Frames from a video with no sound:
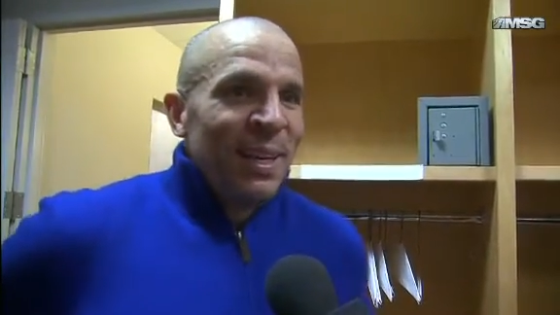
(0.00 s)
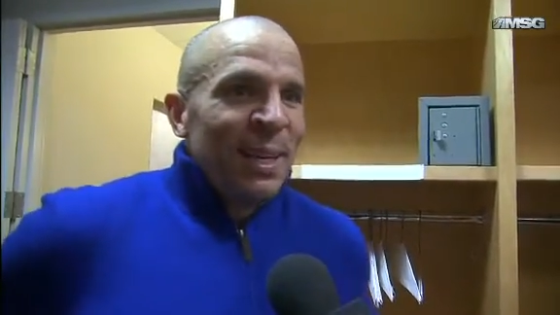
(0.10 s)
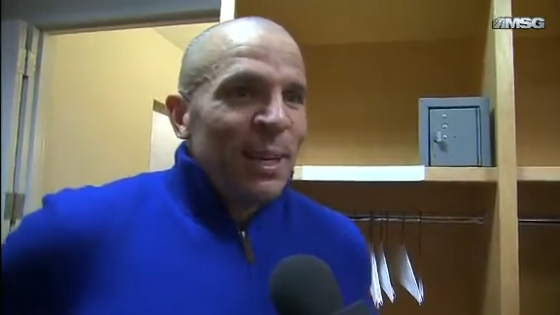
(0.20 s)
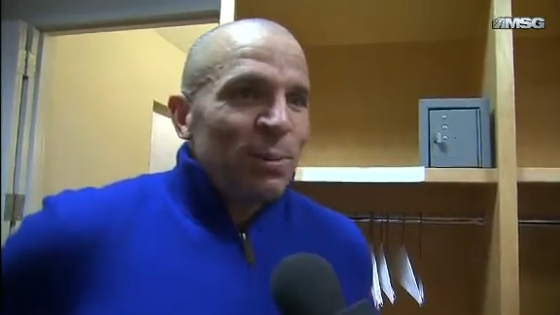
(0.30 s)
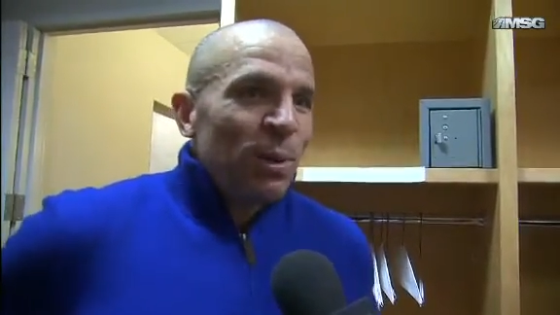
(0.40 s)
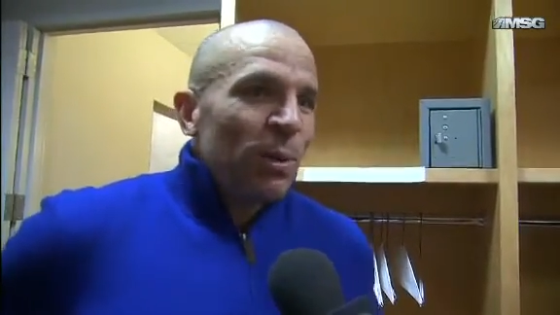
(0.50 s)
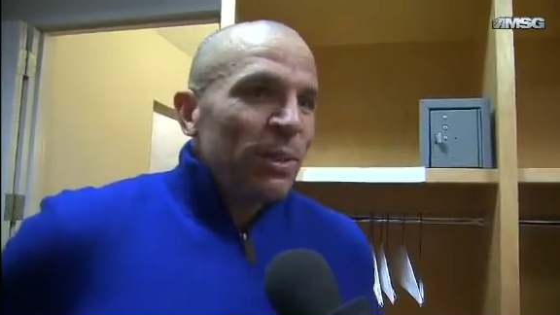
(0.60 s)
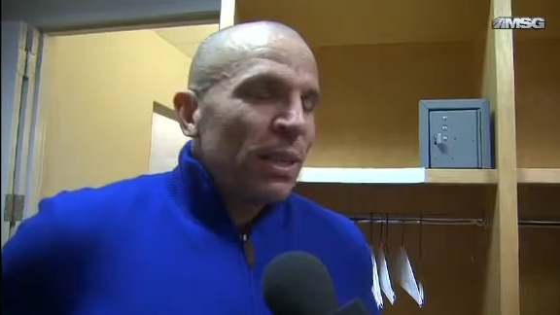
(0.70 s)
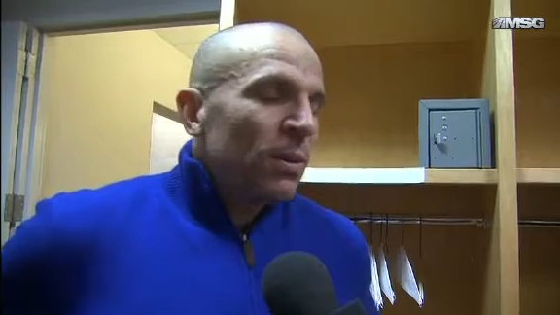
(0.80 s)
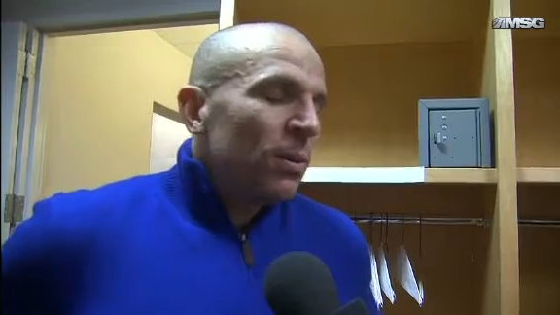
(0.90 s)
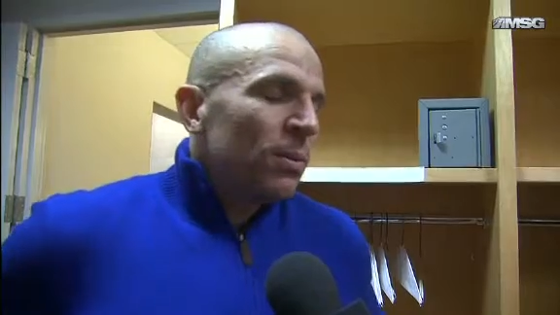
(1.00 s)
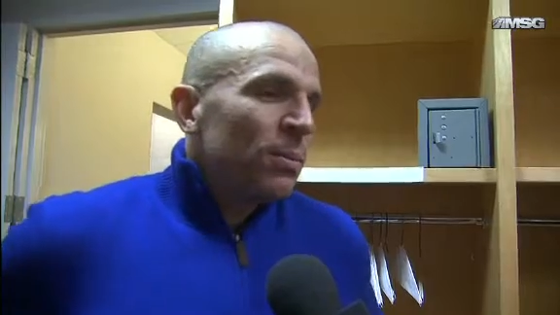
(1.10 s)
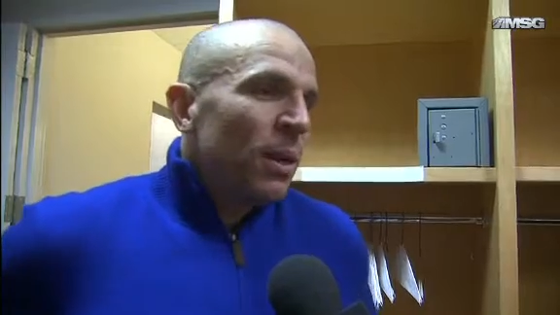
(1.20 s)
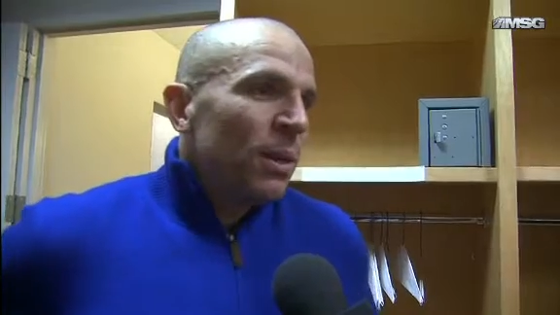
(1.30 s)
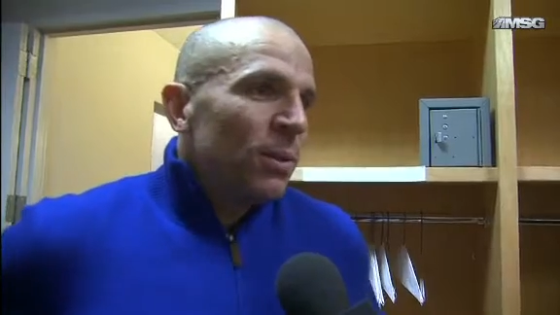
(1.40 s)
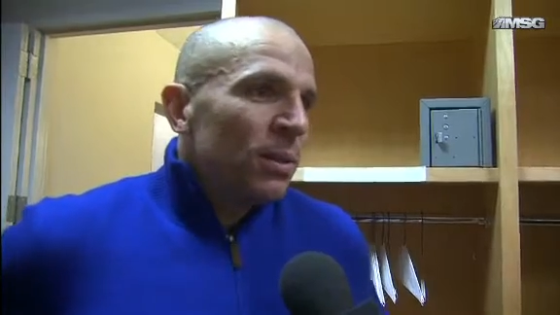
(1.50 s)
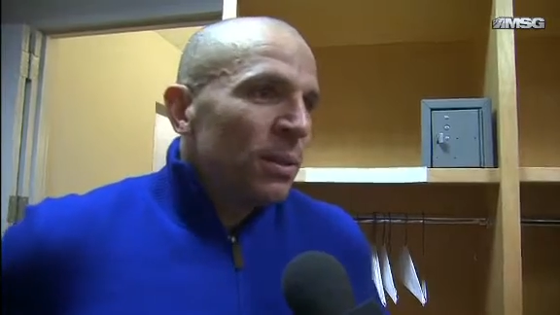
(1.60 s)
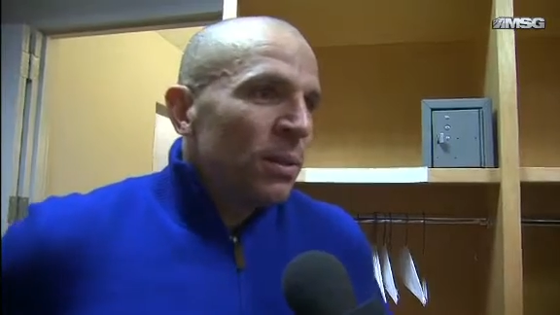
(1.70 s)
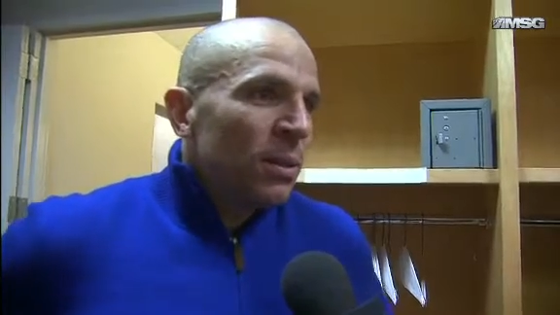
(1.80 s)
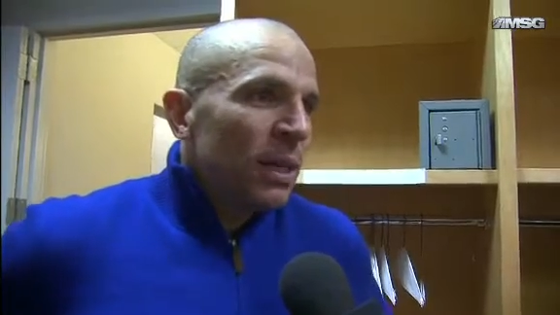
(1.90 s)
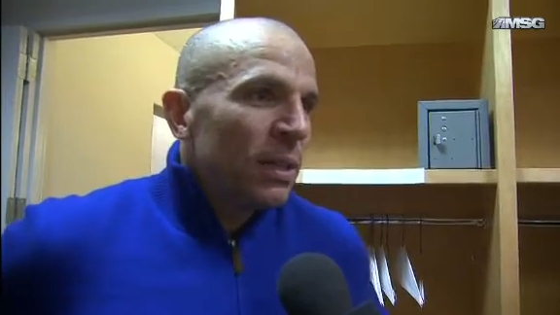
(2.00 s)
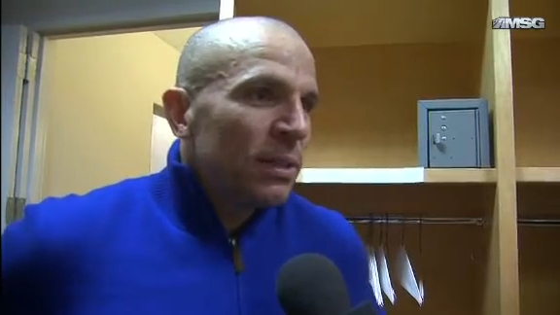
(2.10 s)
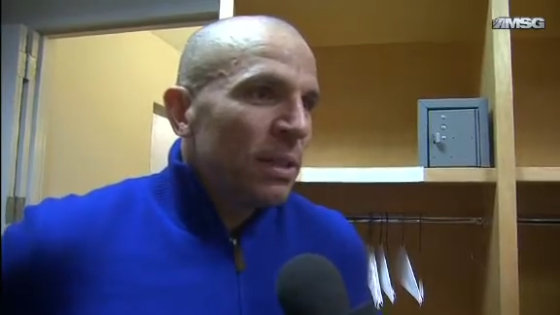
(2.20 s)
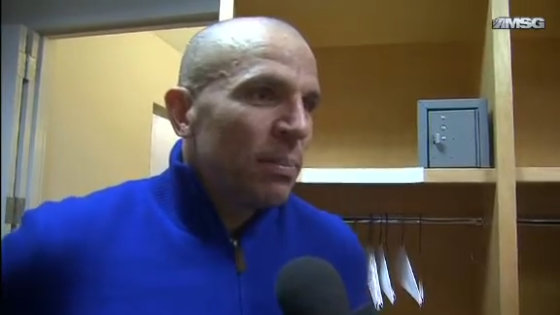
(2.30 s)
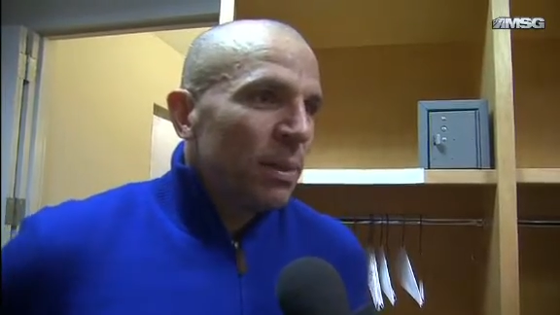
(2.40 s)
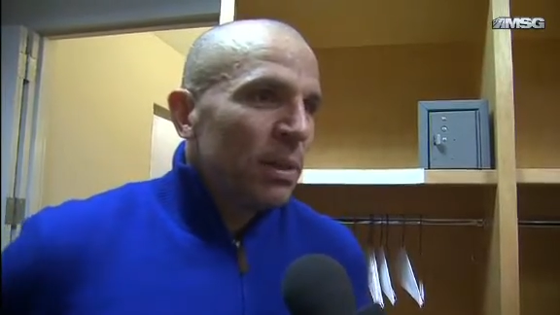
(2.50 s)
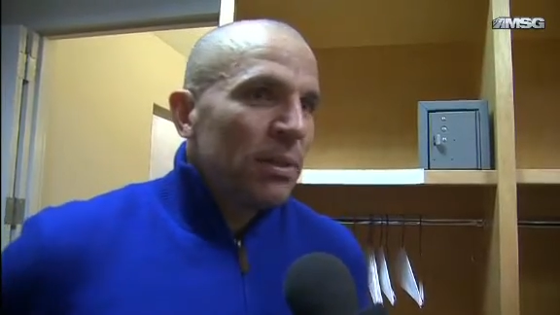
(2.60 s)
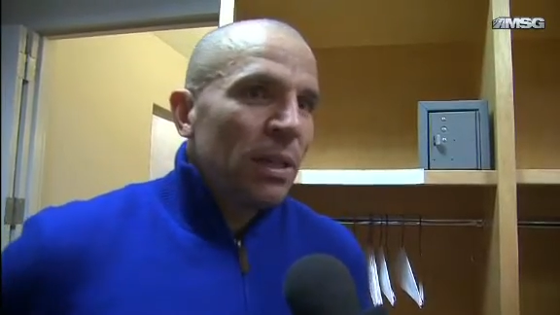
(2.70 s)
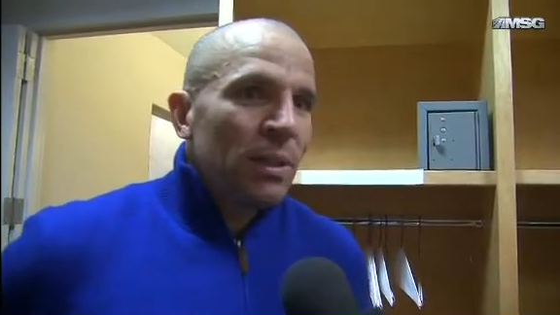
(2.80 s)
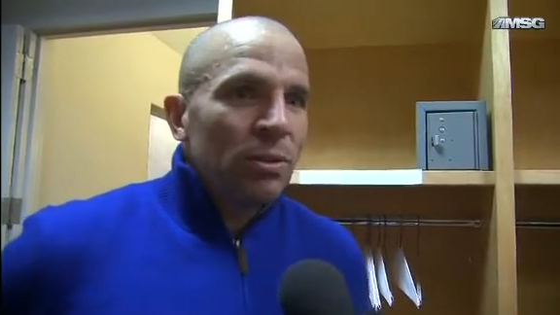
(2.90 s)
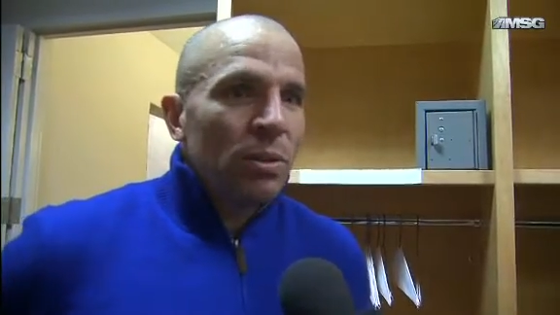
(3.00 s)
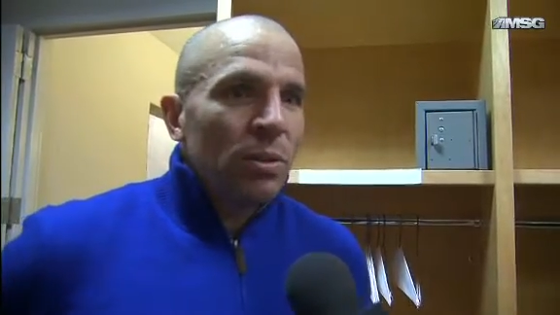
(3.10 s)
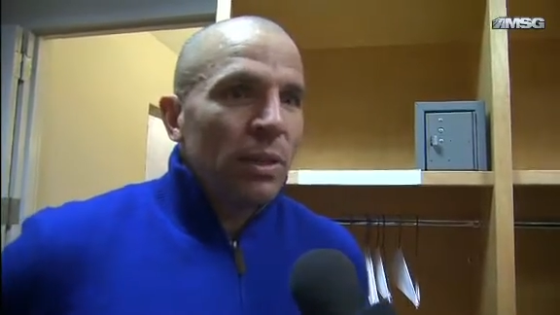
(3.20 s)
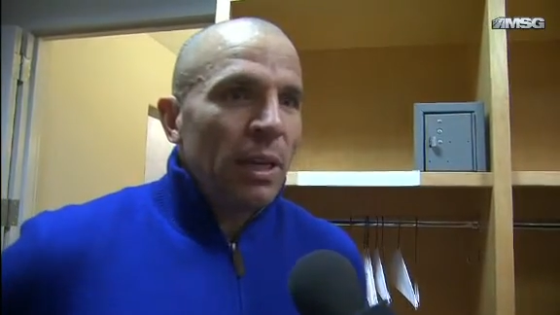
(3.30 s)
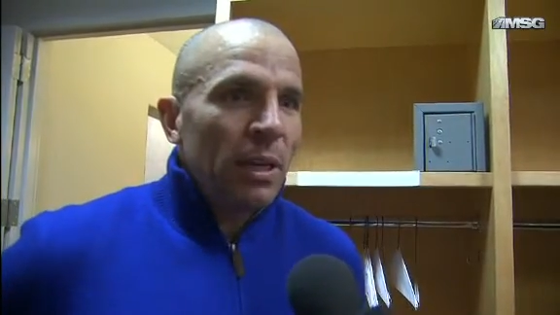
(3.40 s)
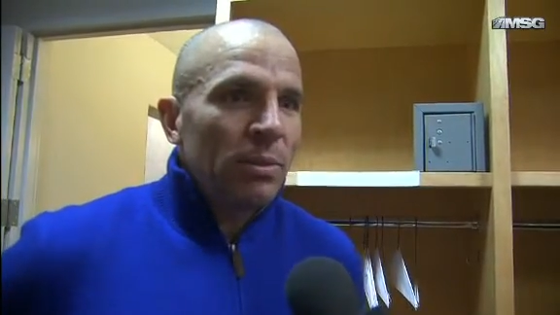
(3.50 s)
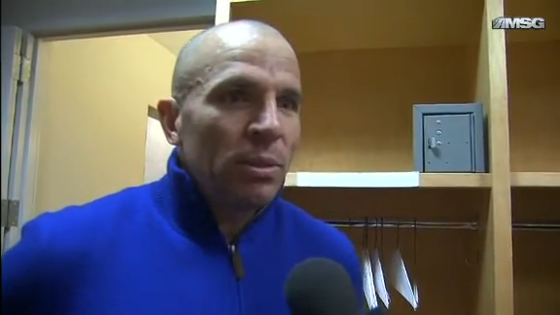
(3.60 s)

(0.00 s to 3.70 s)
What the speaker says: because we always count on Melo to, you know, kind of step in and take control of the game.